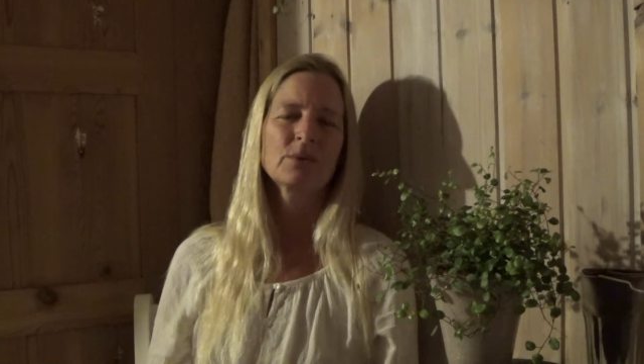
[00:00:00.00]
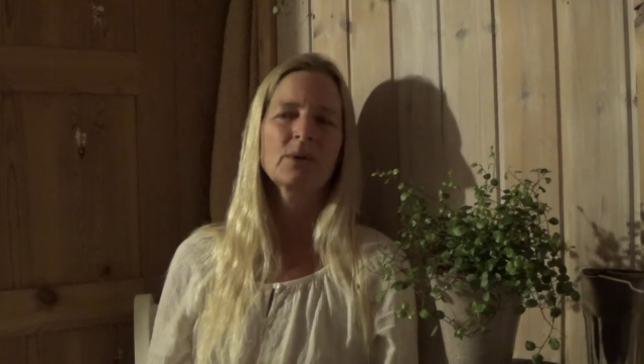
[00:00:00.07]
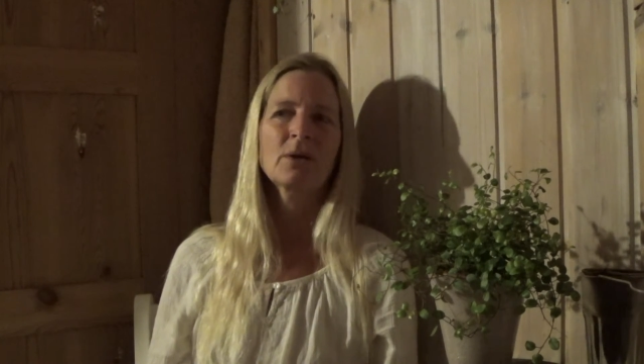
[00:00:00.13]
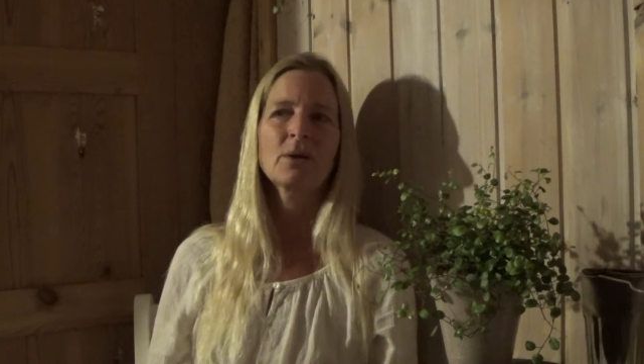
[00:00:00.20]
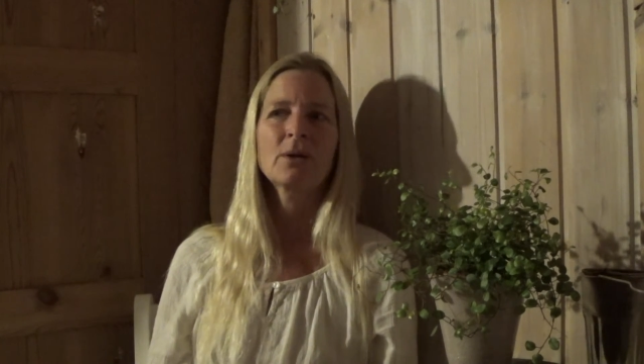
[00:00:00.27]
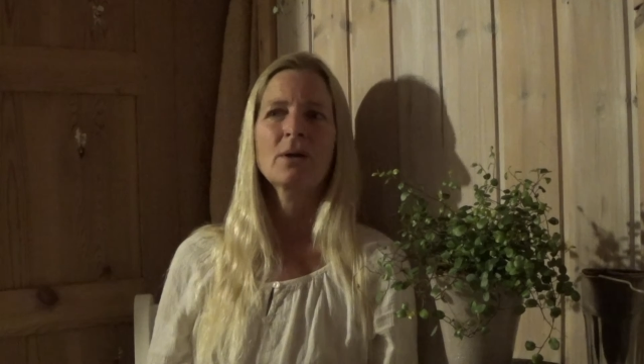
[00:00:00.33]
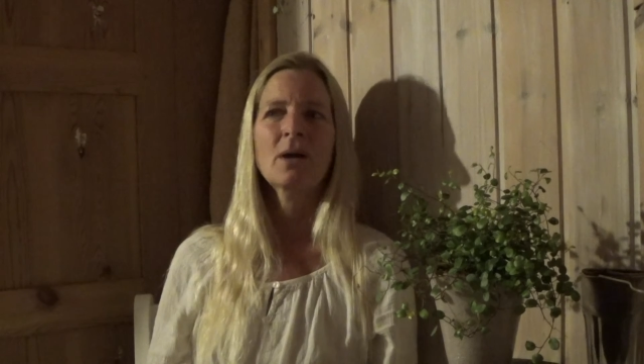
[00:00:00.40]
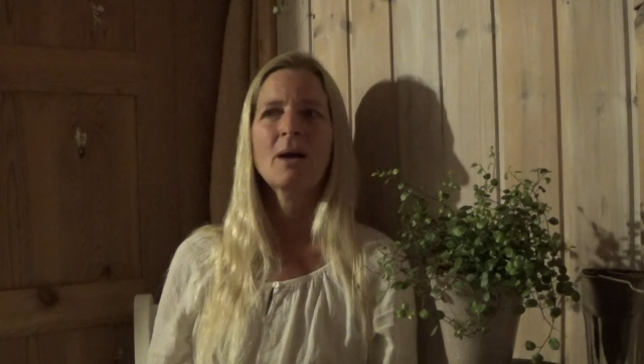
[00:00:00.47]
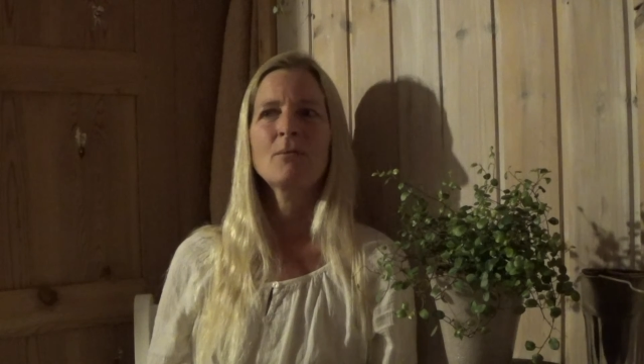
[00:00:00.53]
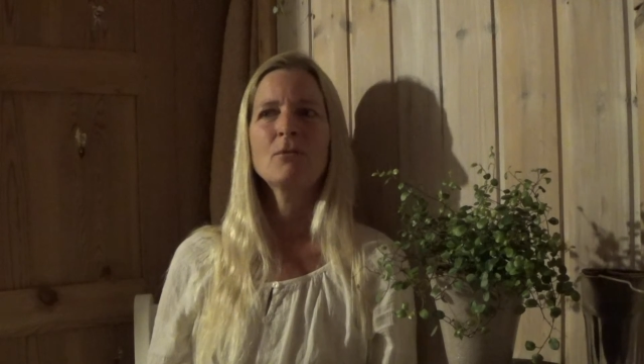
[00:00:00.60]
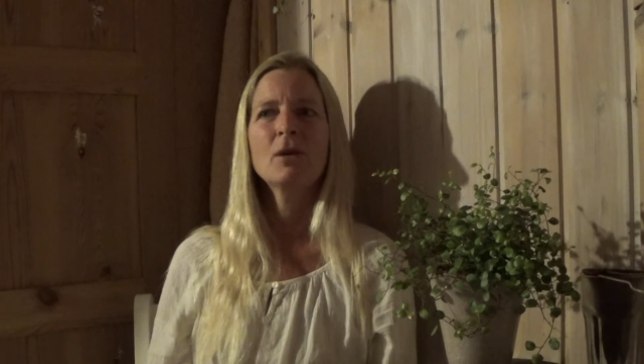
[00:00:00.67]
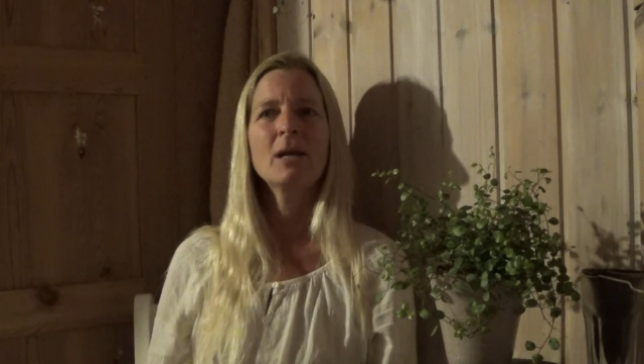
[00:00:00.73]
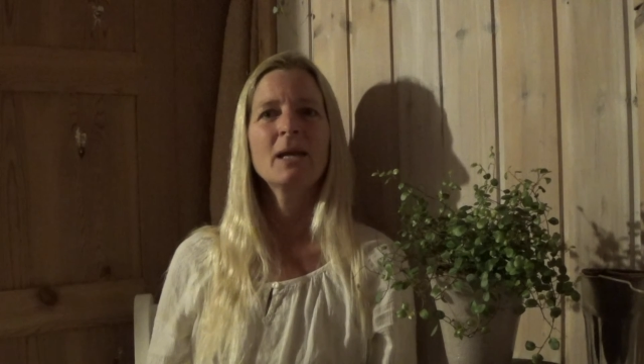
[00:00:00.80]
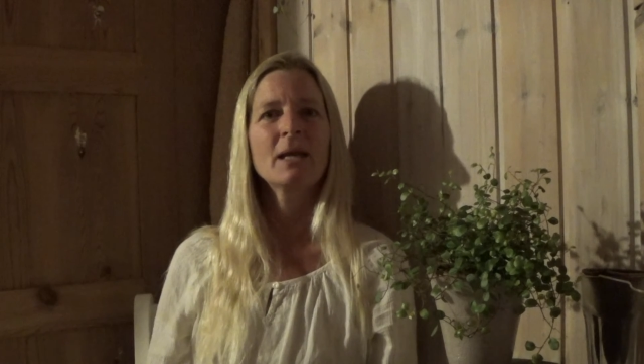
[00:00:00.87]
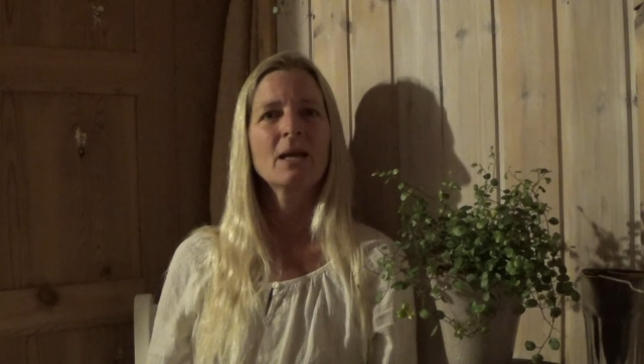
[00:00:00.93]
I'm
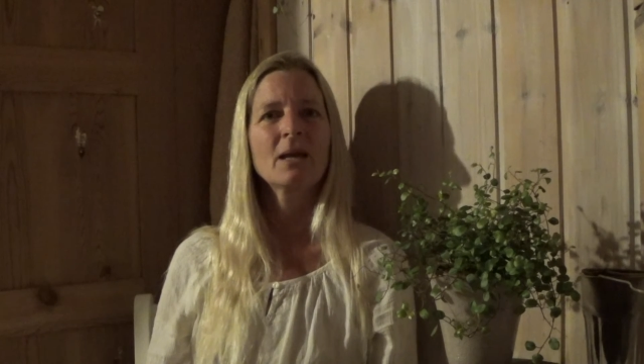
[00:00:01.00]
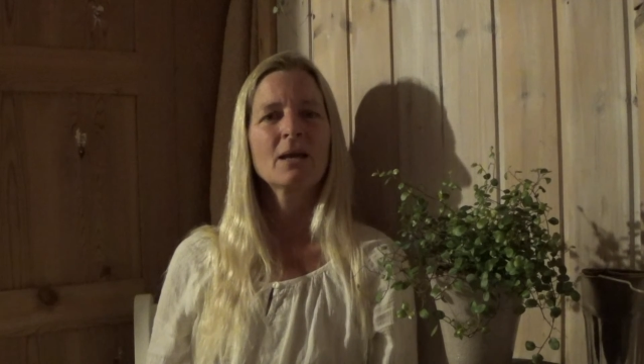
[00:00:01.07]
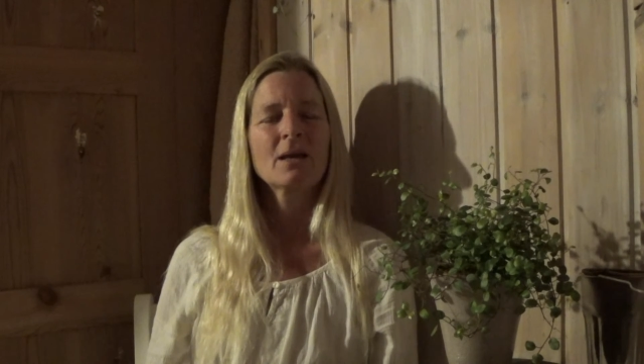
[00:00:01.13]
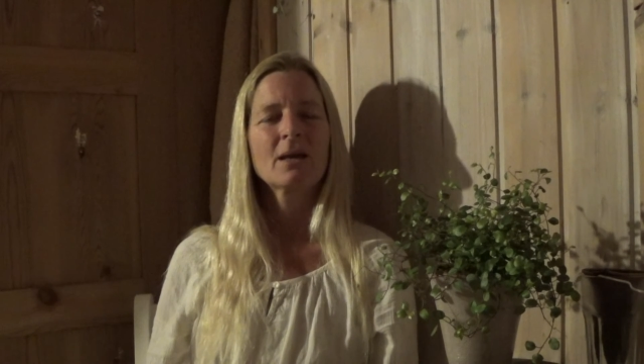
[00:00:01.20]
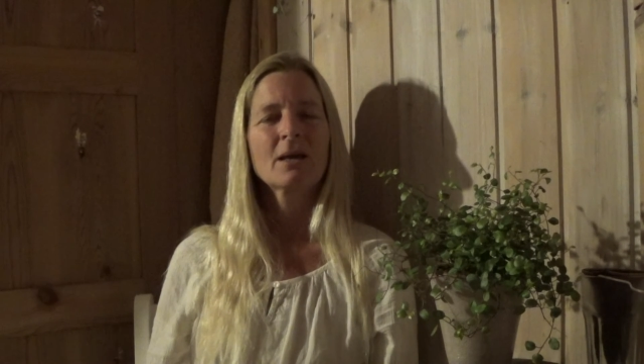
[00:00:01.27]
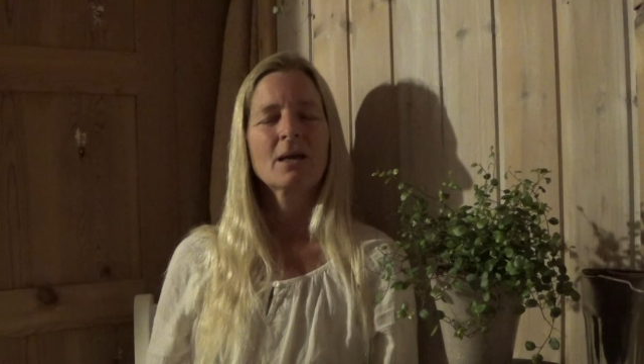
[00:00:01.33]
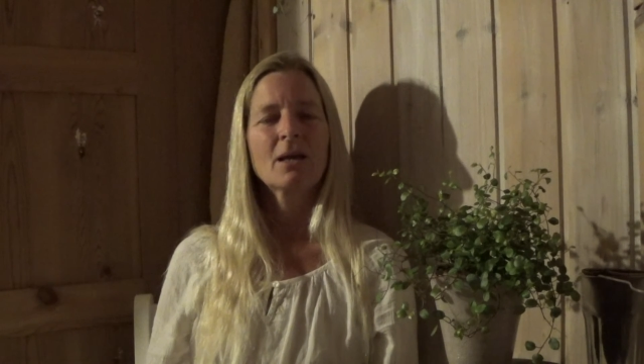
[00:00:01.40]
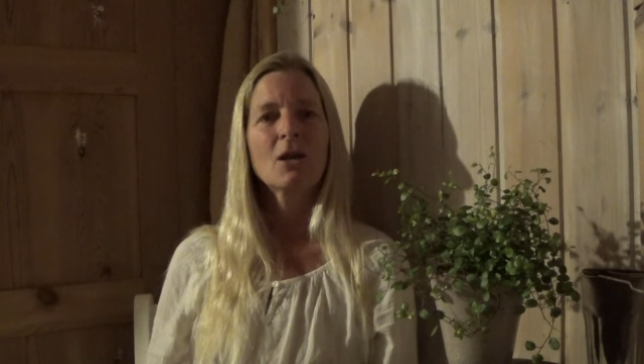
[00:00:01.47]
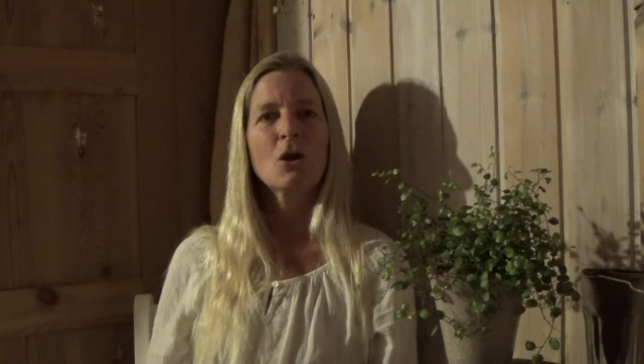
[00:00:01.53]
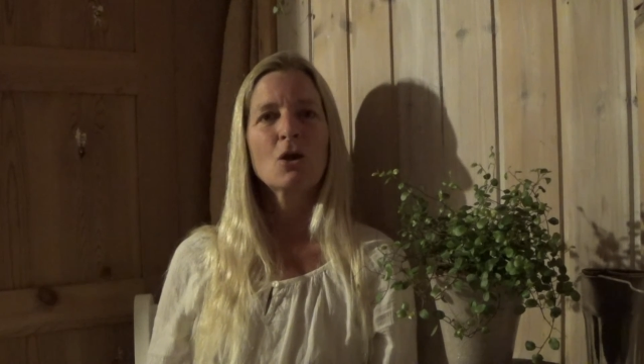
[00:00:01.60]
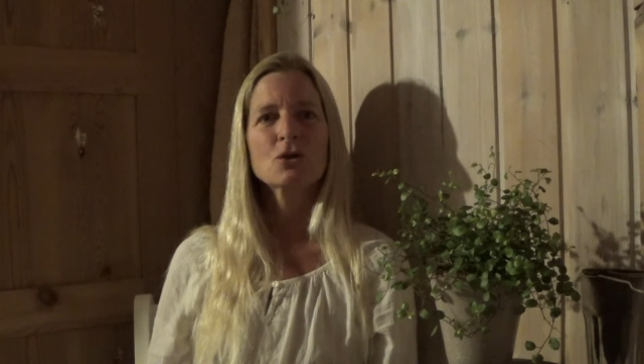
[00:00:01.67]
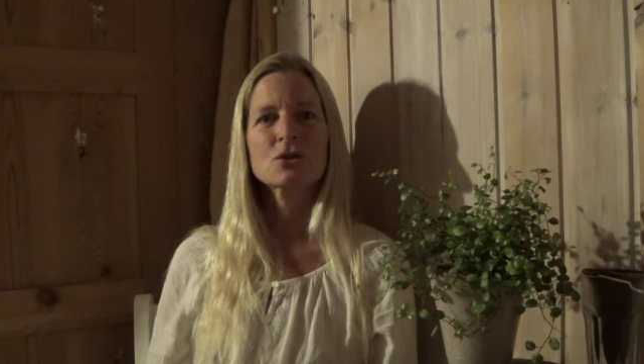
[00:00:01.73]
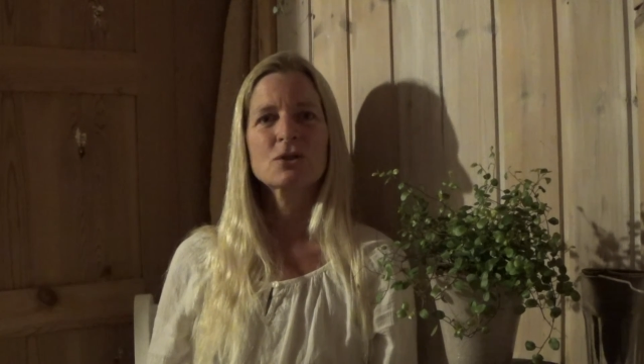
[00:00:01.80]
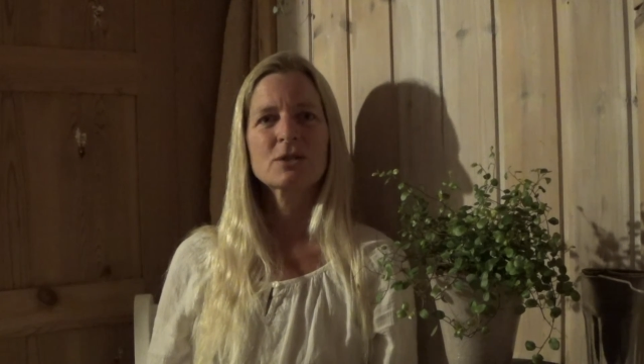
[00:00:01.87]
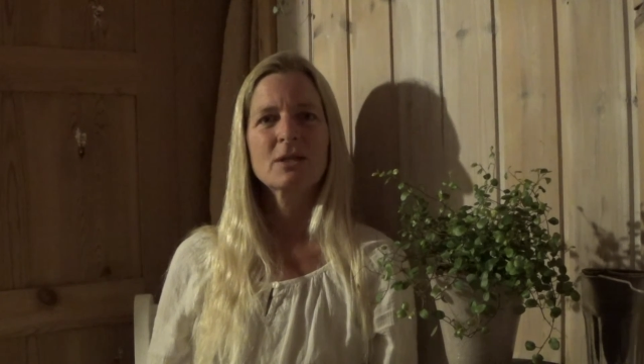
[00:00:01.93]
really
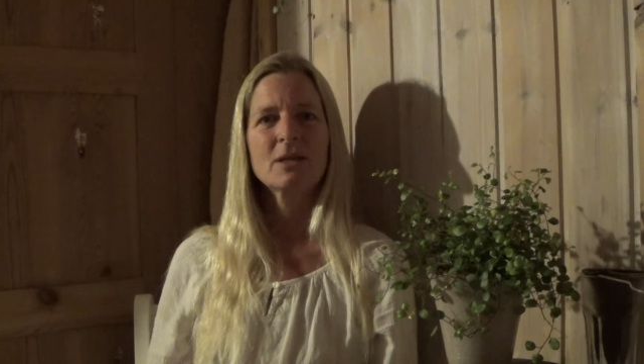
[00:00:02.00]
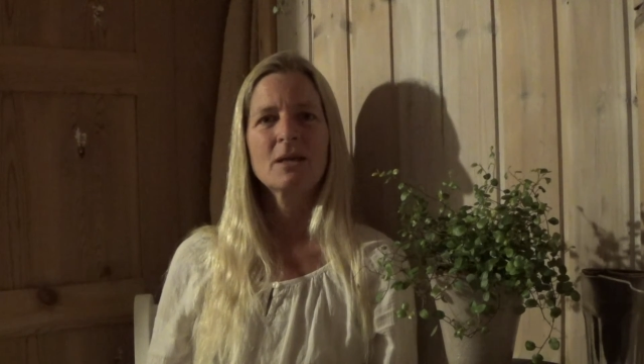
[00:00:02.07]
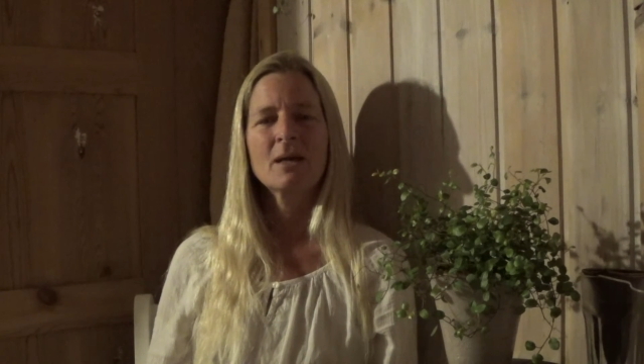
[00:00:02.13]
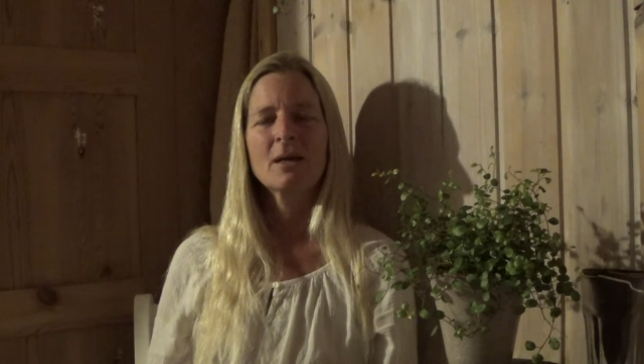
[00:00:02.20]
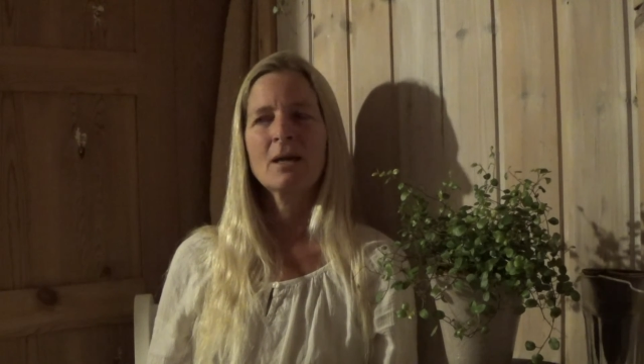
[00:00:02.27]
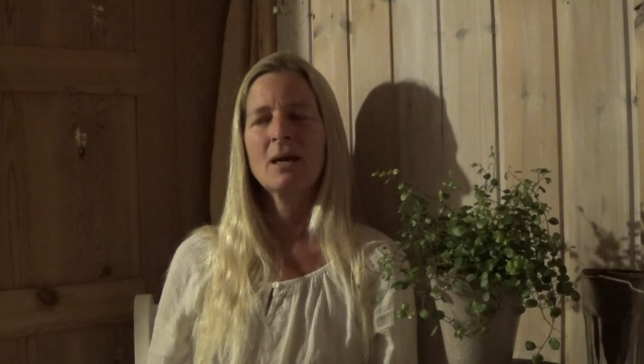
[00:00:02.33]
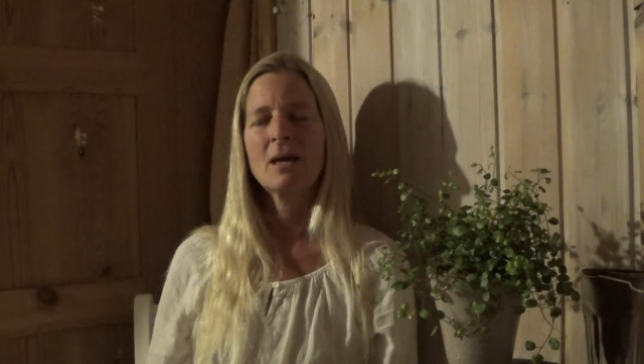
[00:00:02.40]
lost here,